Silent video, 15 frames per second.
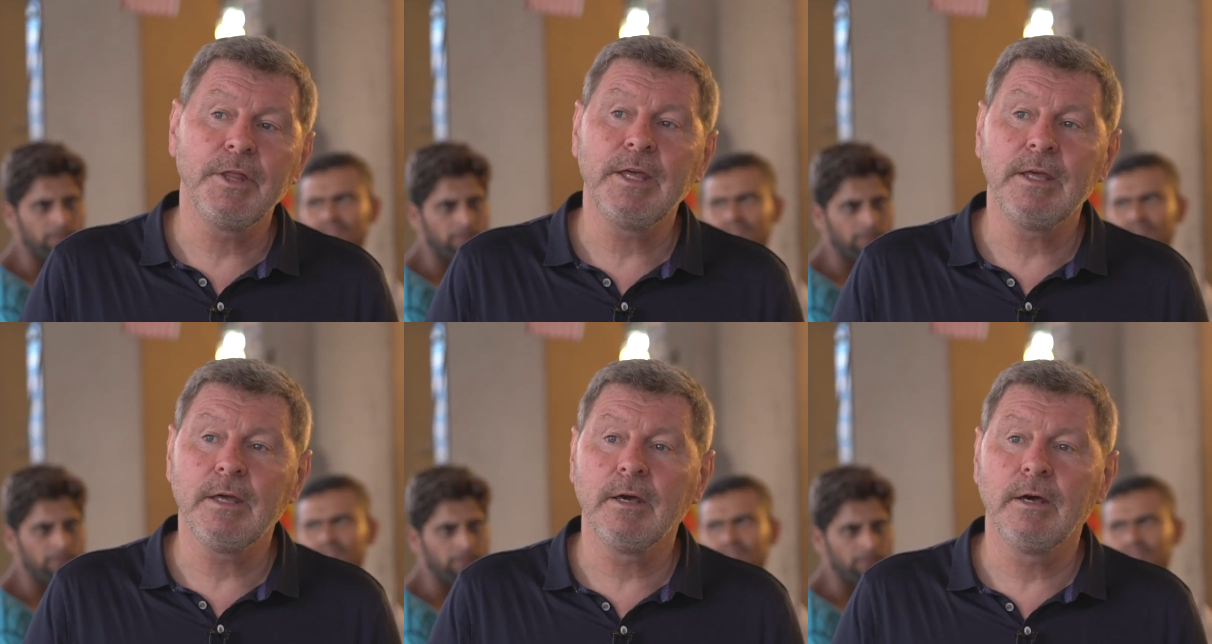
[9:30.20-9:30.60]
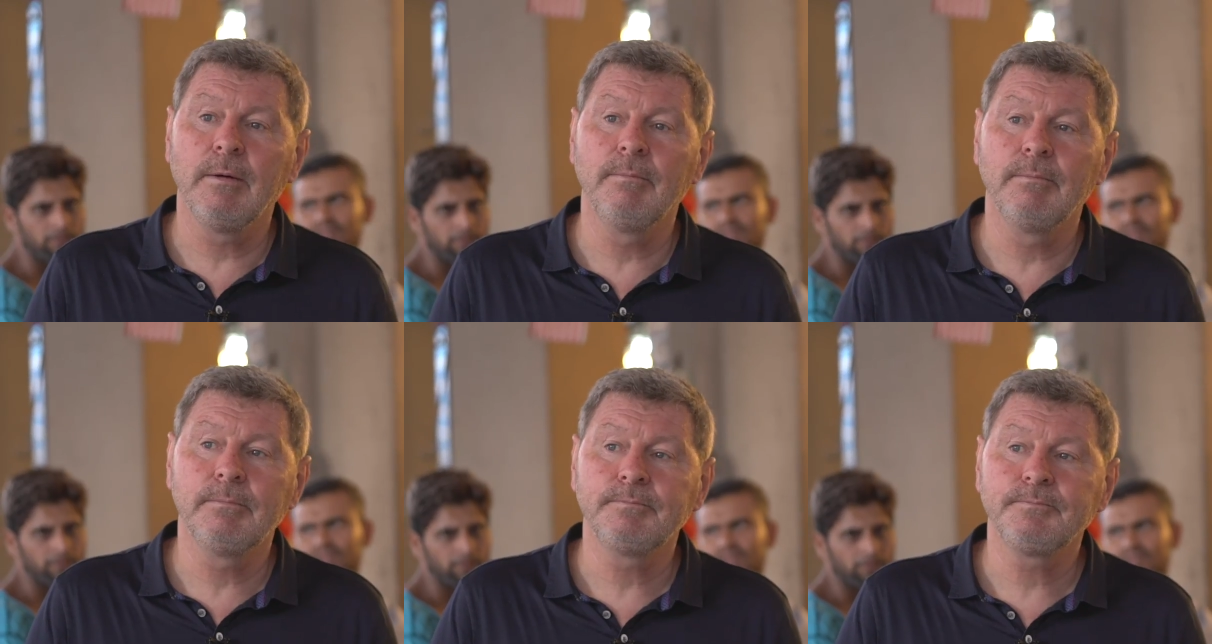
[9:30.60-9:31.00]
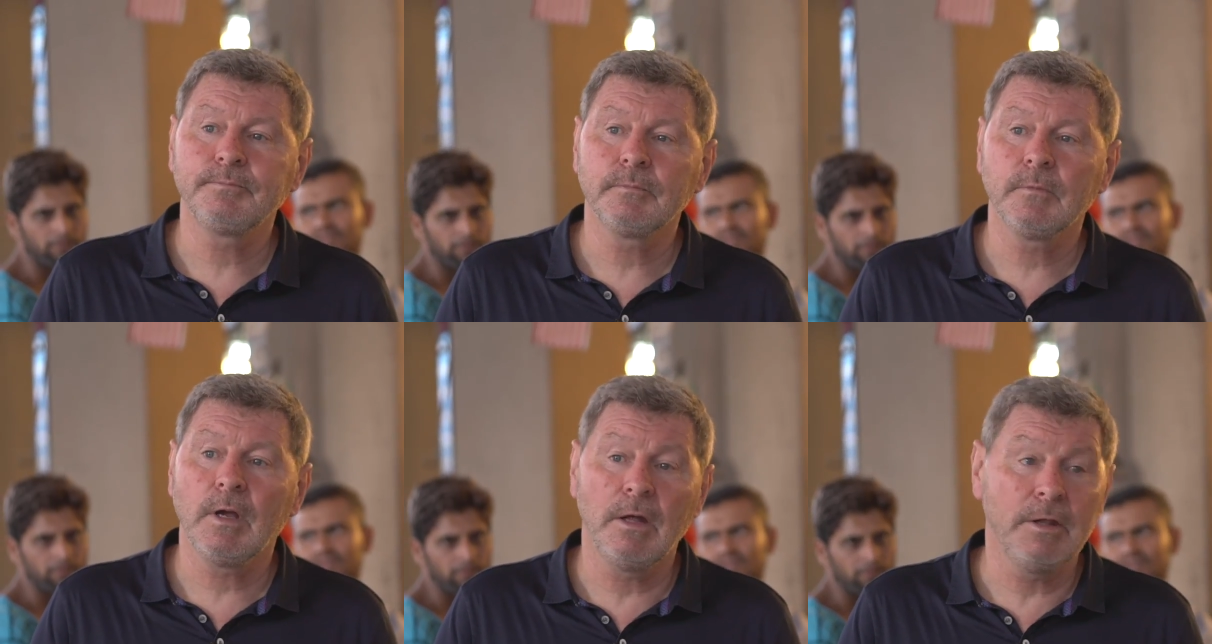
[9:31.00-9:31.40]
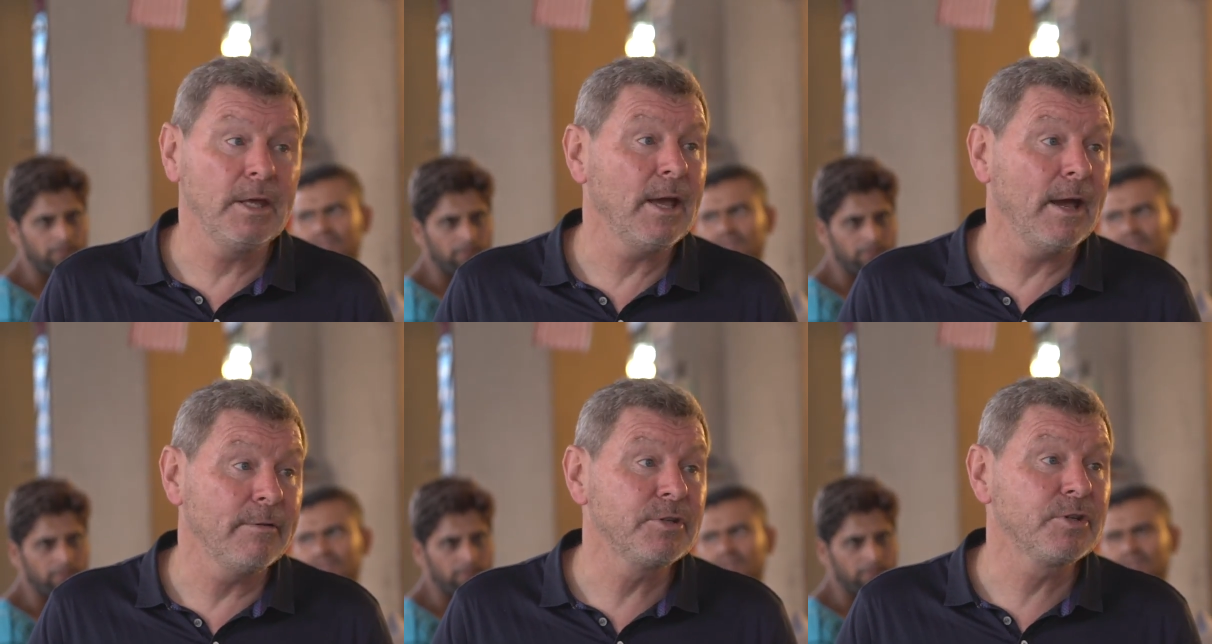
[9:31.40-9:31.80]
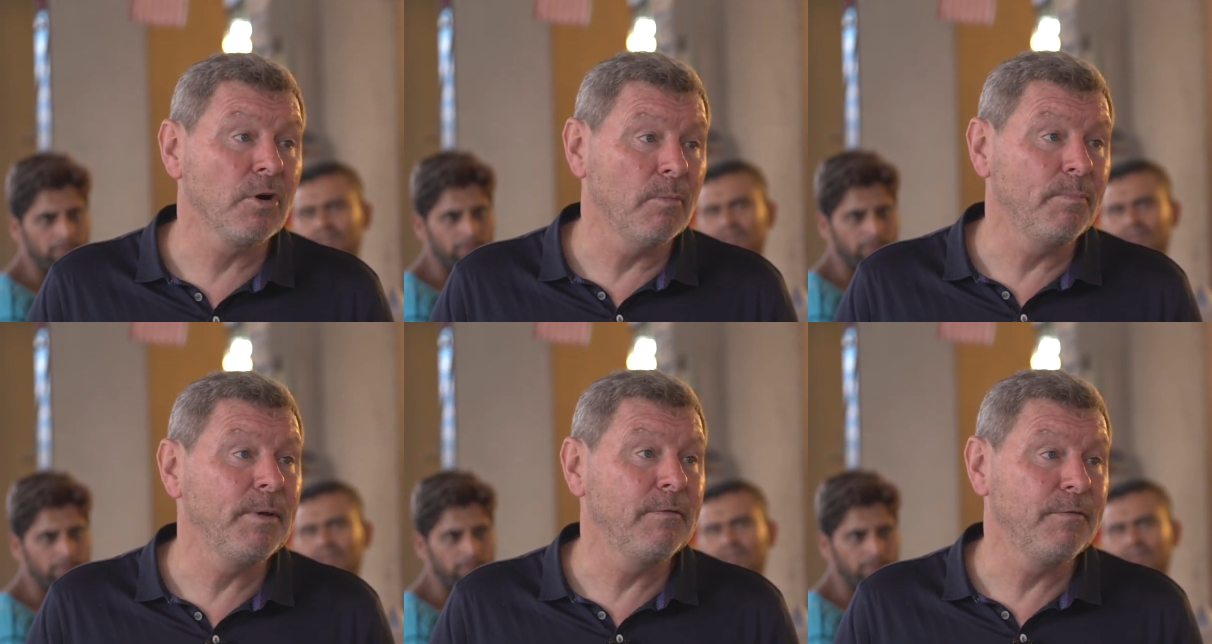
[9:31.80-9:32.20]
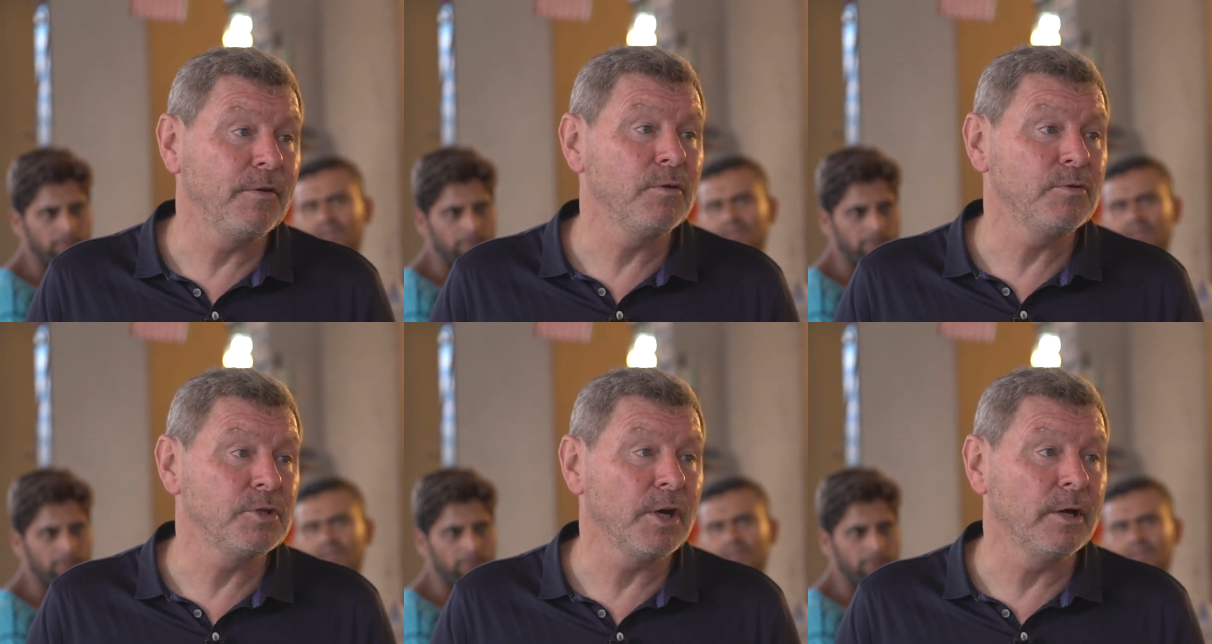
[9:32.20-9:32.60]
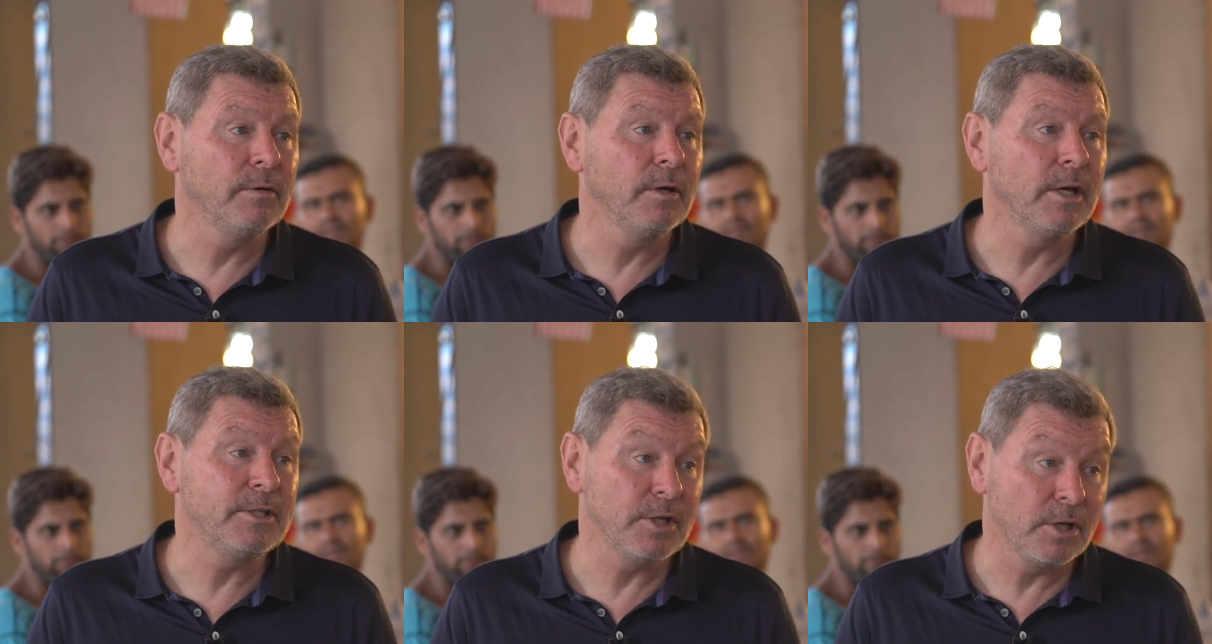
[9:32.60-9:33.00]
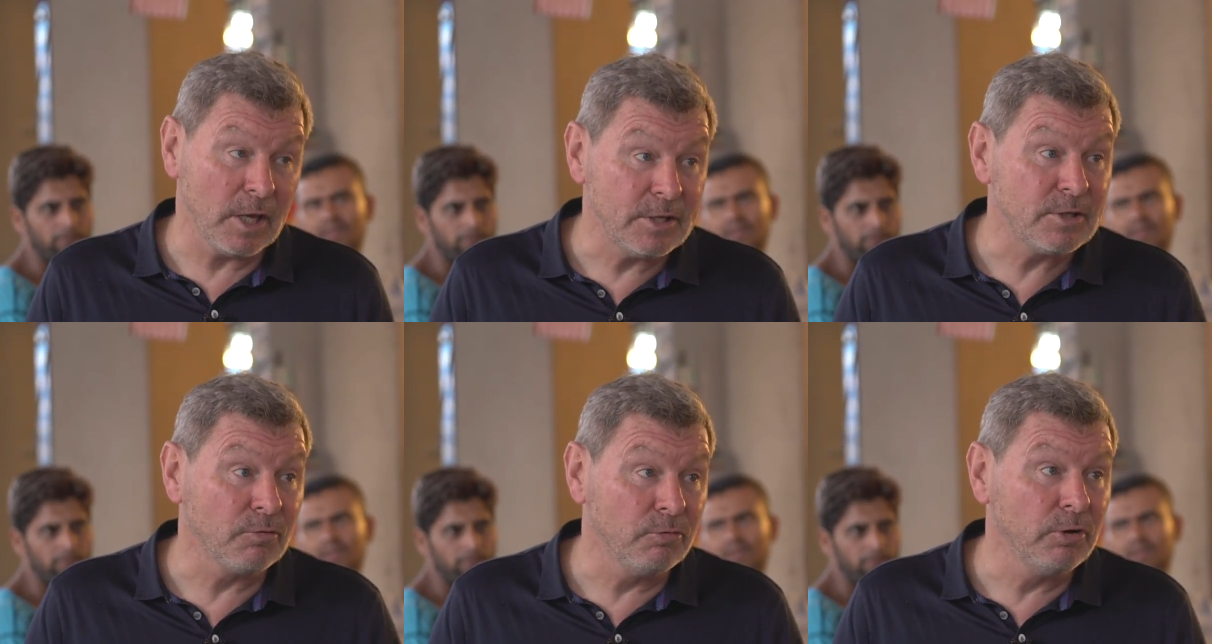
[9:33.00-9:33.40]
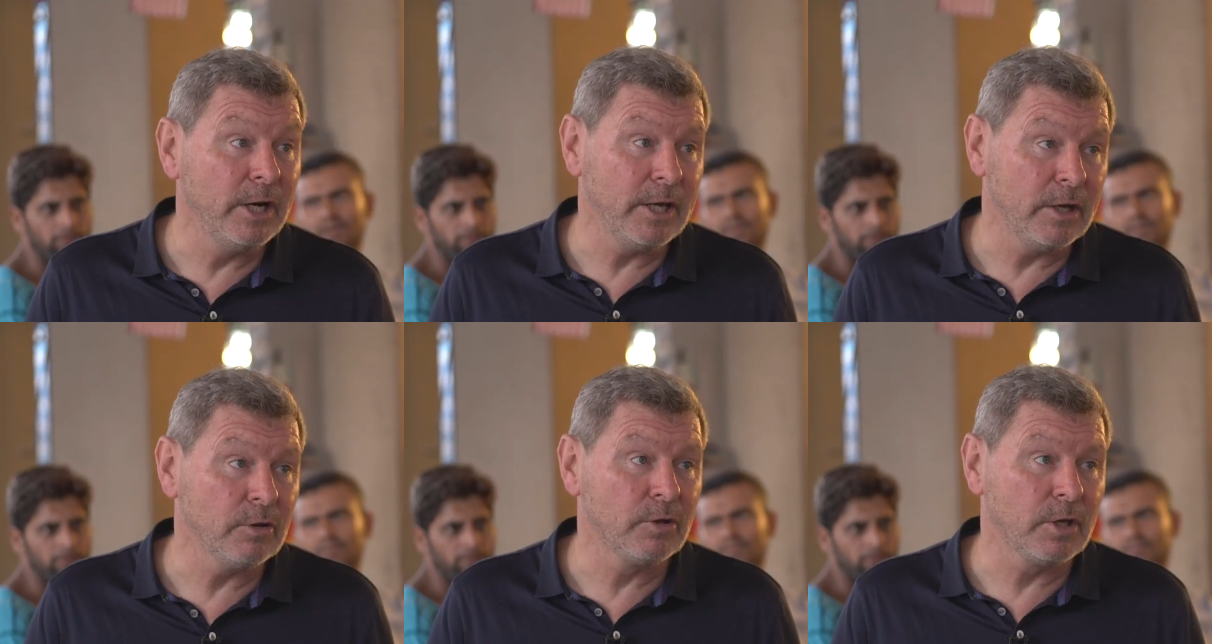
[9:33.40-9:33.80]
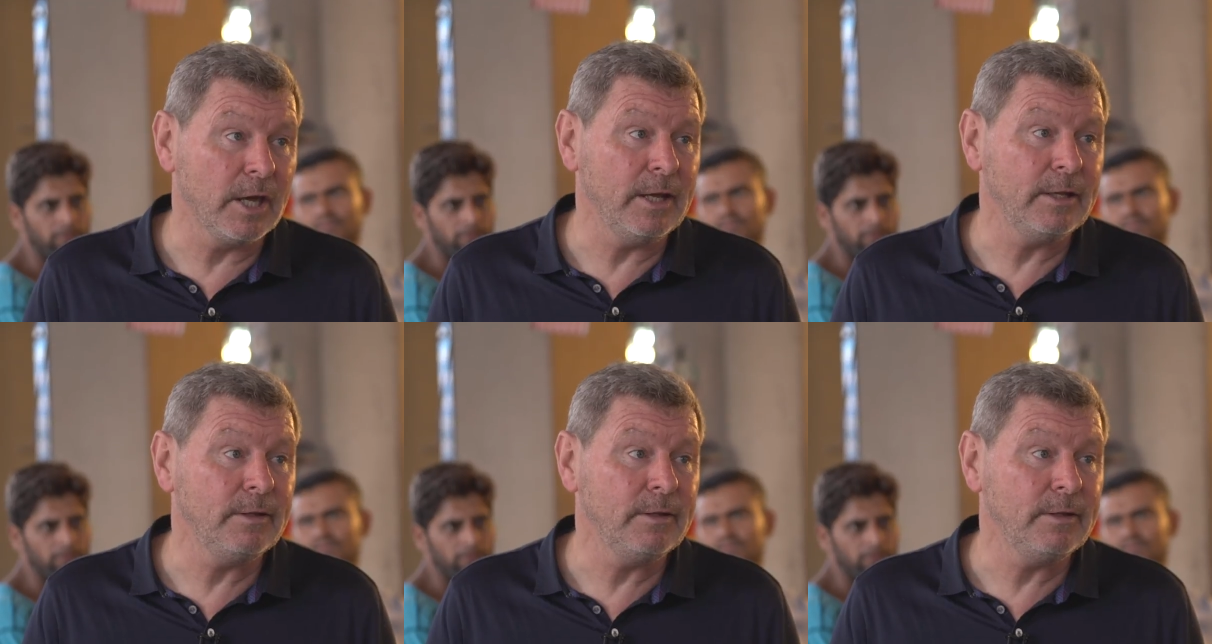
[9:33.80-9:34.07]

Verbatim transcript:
Speaker 1: I think. Um, I think Harry's got a big future. He's a, he's a really good